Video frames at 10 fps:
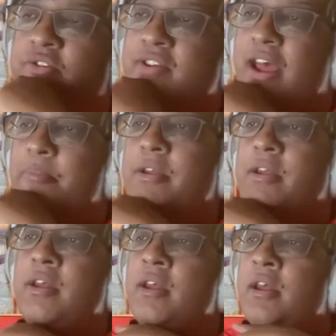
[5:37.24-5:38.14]
steppe
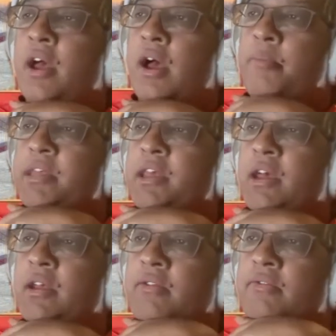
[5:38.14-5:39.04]

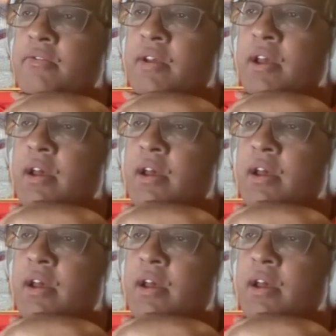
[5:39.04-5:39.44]
because